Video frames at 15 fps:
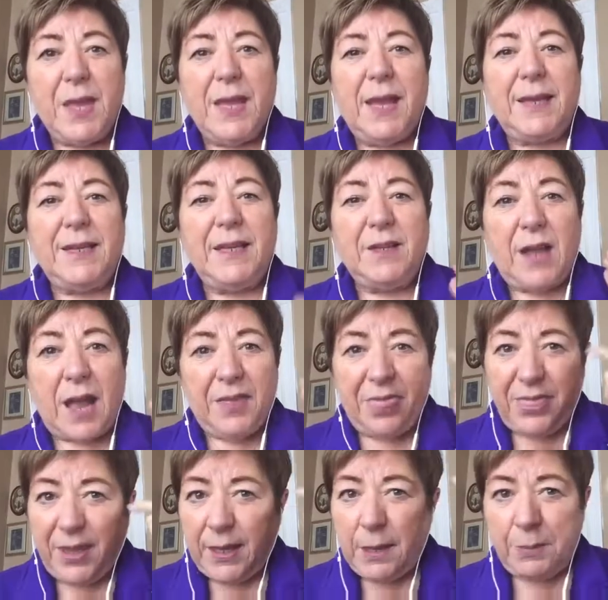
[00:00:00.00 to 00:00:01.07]
And I
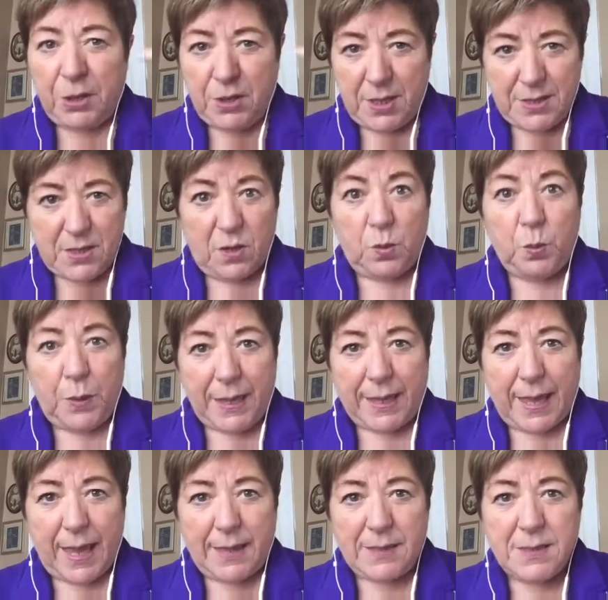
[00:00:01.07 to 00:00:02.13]
think about this on
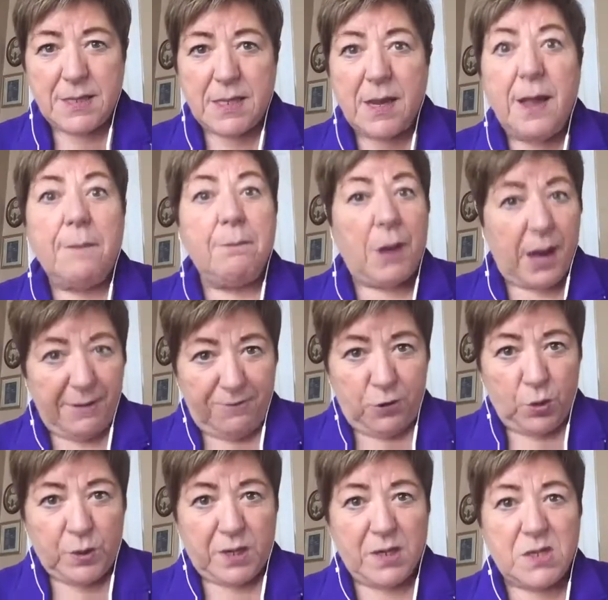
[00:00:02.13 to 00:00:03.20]
weekends. My
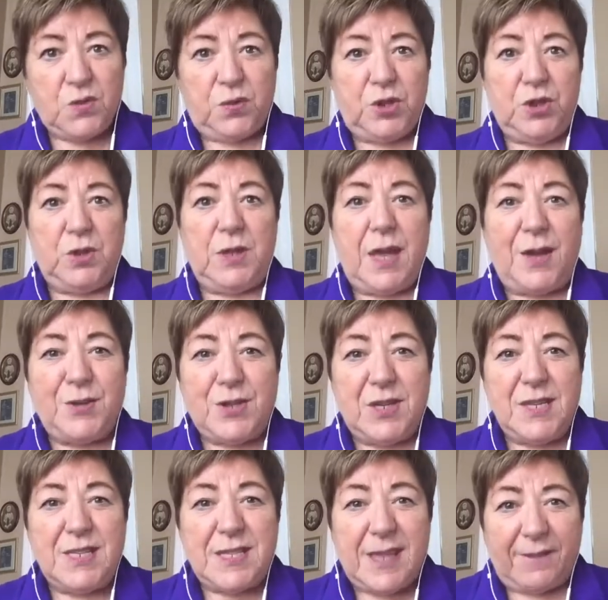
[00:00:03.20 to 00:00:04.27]
focus for
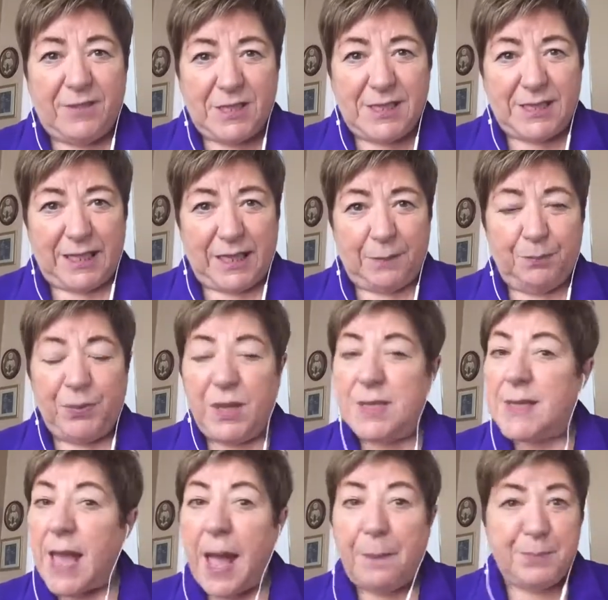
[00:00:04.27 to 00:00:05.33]
2017 is
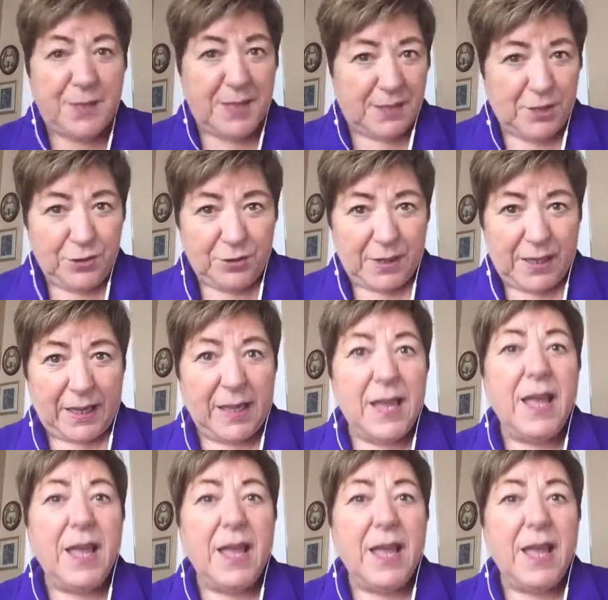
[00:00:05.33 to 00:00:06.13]
absolutely